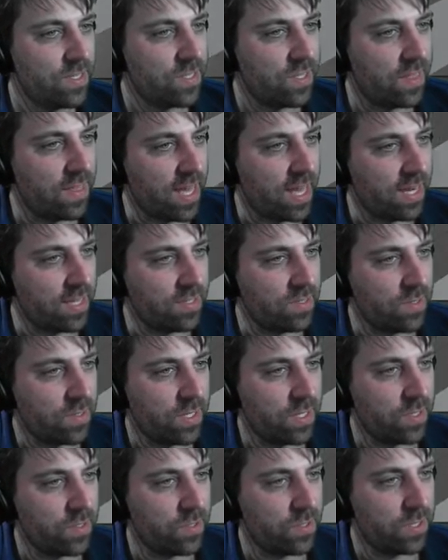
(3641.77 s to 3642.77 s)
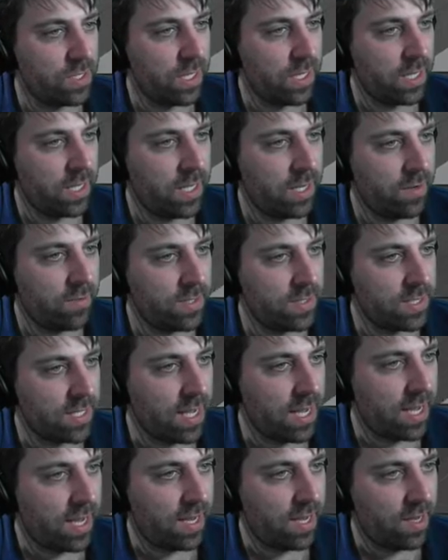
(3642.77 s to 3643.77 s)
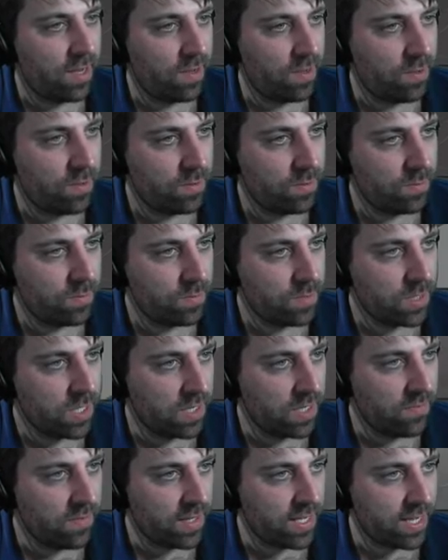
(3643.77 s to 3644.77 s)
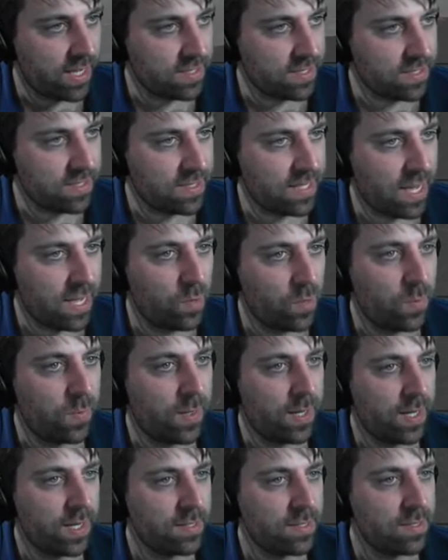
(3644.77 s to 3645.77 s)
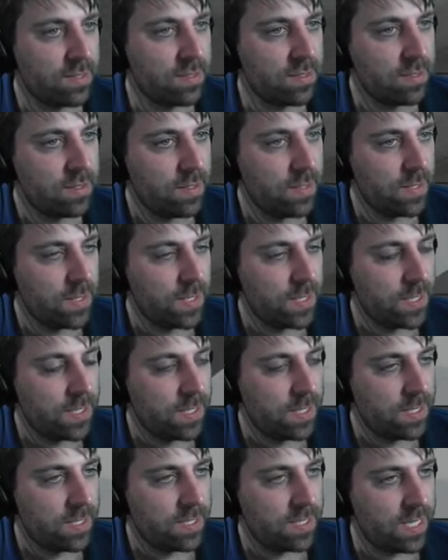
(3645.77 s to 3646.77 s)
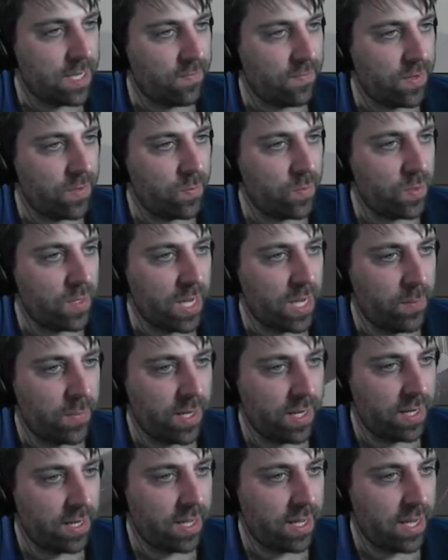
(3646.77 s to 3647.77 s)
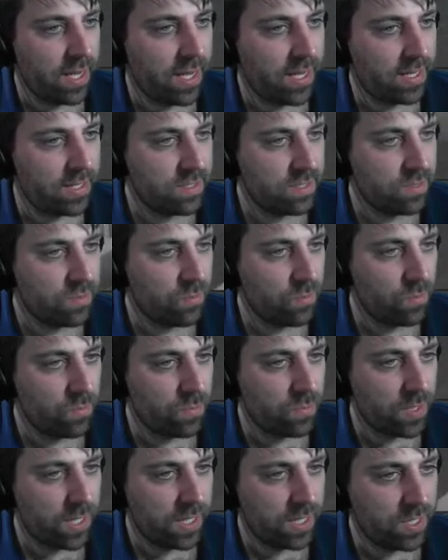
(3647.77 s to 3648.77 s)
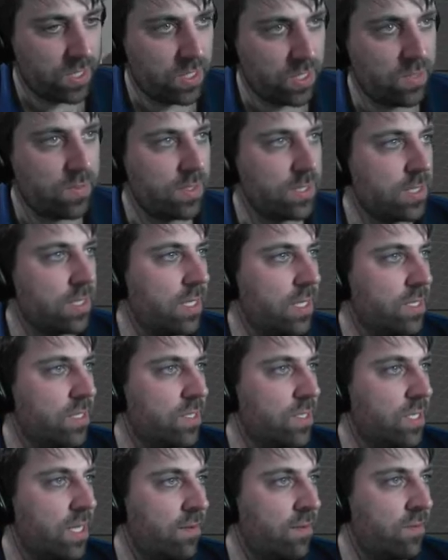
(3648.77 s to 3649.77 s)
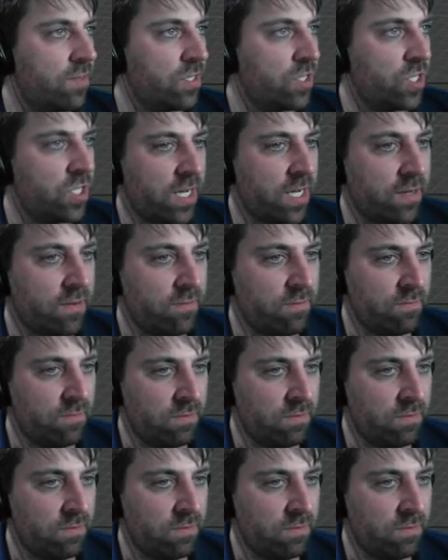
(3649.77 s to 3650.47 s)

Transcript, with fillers: So that is looking good. Here is our kind of like our scale piece. Definitely will come in and redo it. So let's just have a check